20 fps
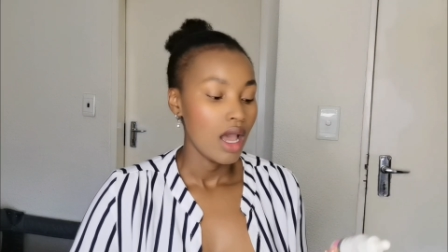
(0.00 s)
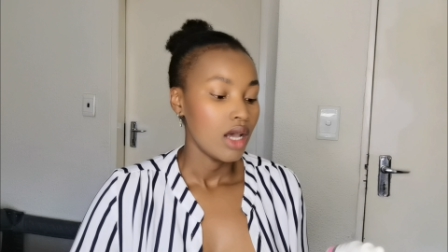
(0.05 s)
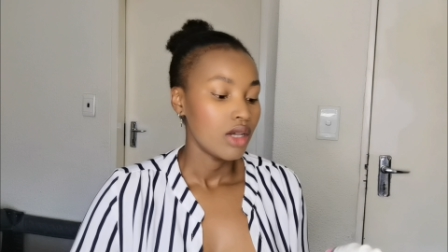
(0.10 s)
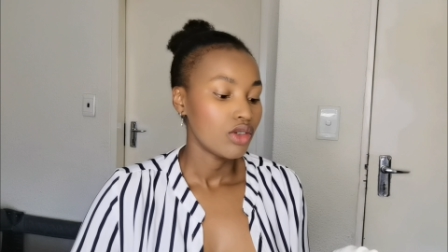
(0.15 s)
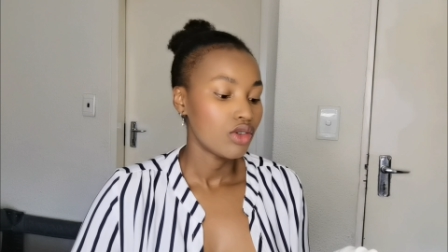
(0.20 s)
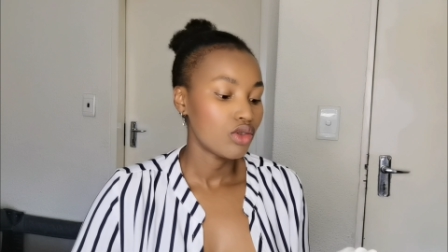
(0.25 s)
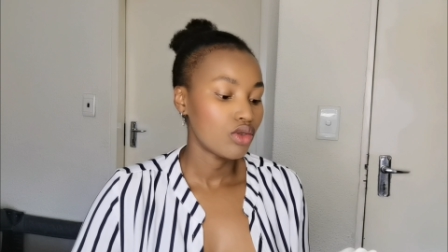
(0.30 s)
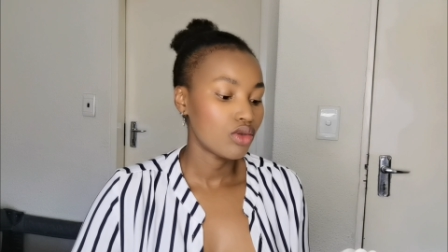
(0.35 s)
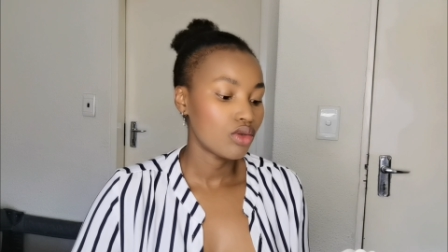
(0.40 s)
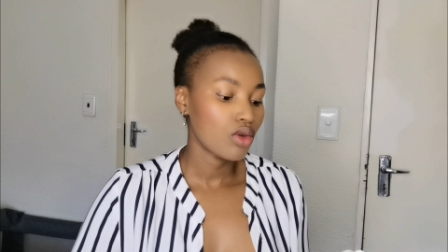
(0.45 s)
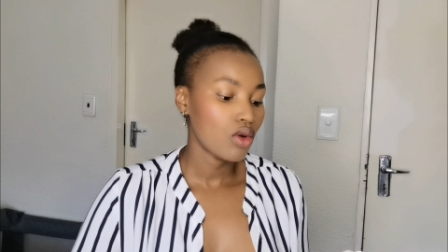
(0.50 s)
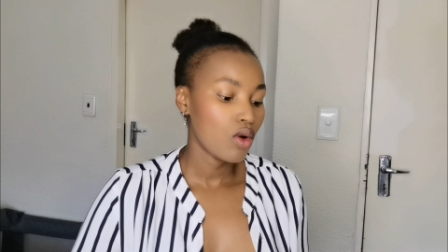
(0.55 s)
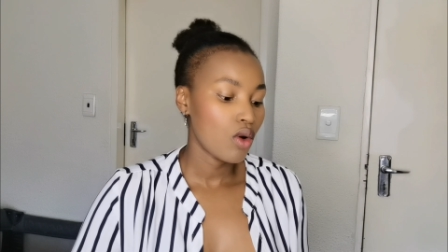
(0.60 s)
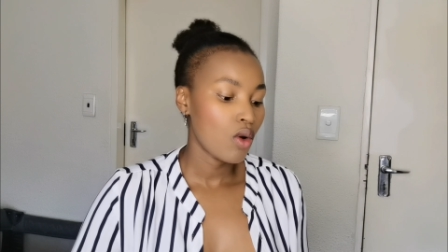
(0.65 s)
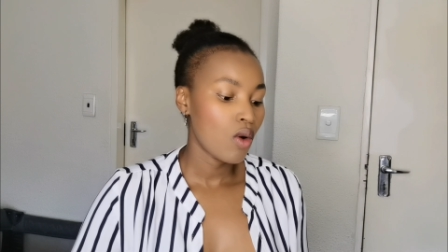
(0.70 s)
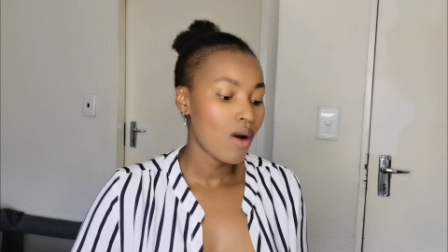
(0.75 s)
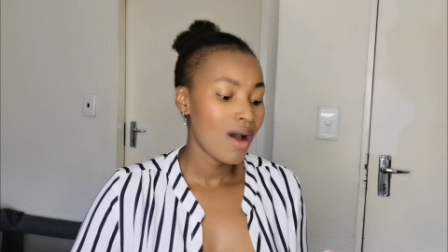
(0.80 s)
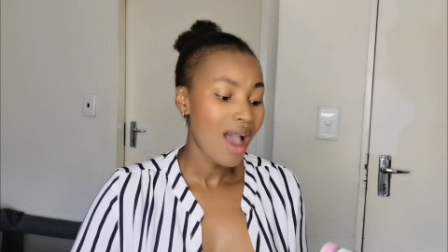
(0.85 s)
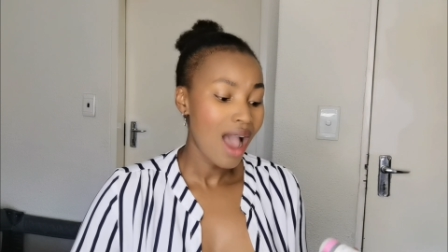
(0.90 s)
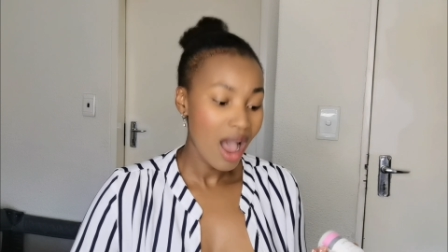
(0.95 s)

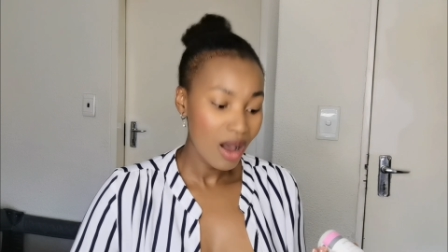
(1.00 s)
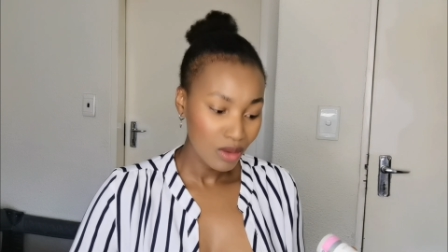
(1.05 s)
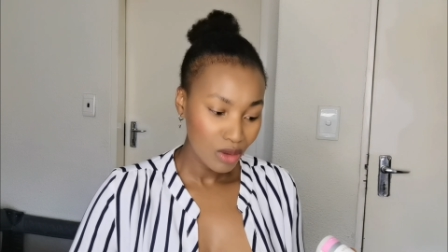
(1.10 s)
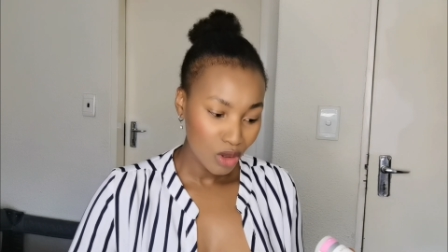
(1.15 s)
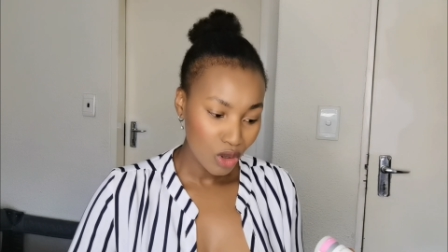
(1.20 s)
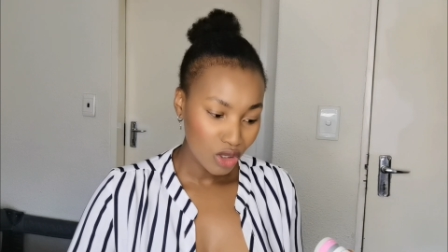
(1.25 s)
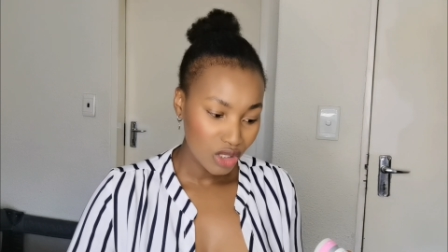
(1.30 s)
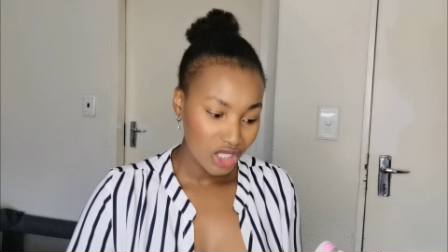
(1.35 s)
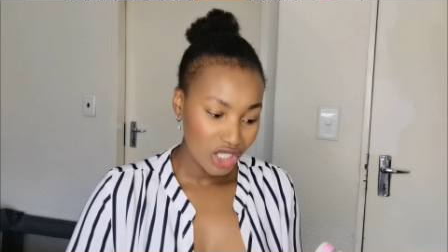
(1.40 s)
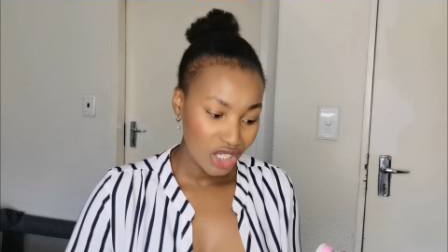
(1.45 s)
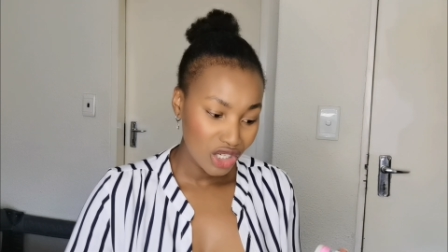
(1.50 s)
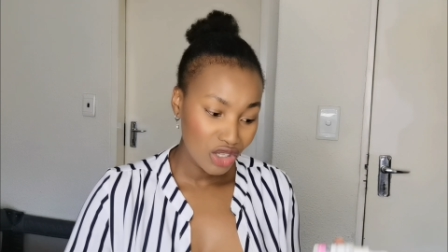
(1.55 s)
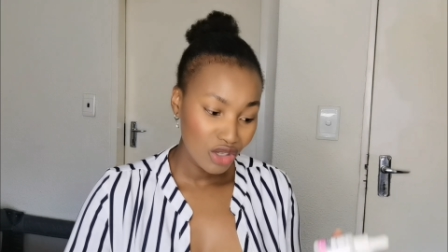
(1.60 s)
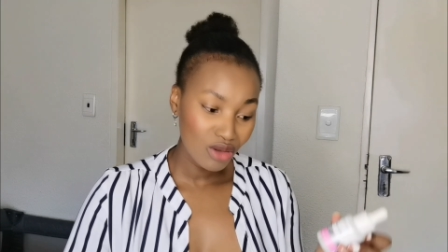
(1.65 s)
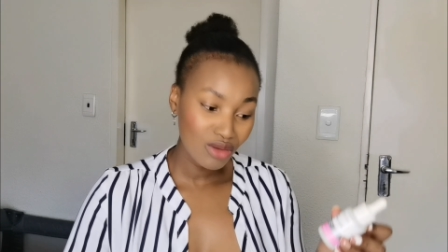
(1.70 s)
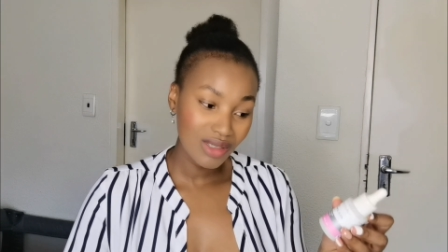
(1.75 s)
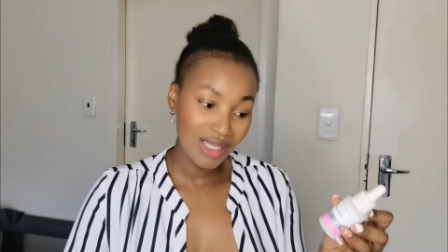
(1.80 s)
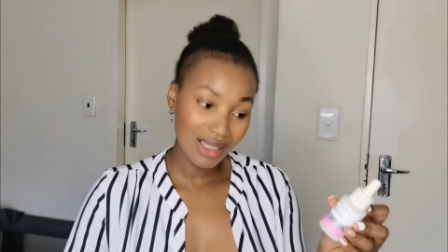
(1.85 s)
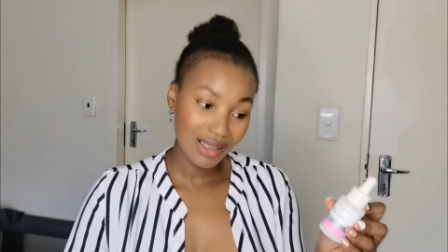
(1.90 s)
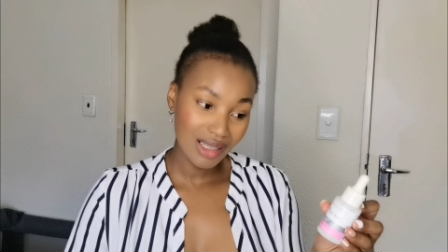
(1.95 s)
So I will continue
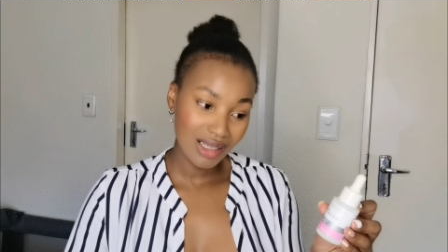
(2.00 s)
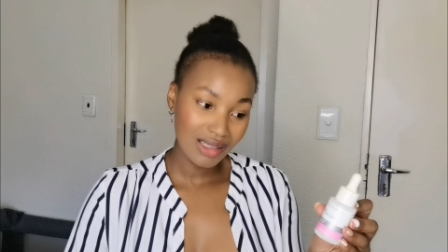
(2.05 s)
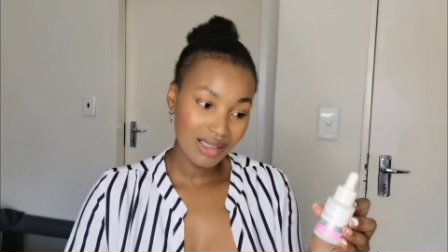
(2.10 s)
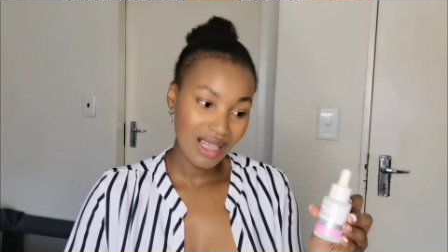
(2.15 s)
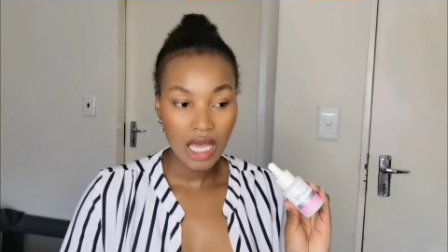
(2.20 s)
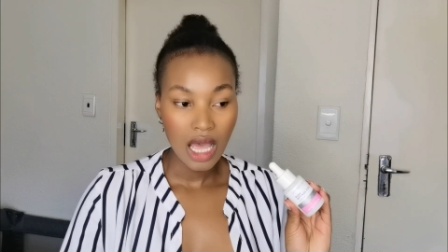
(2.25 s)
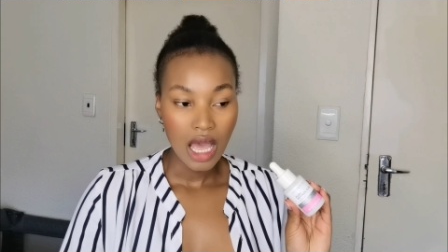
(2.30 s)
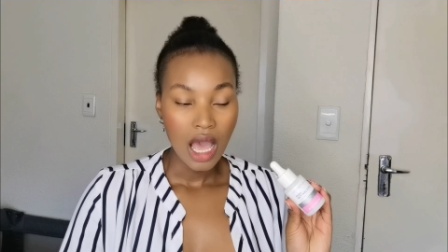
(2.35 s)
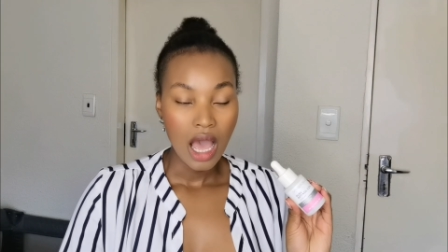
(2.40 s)
using this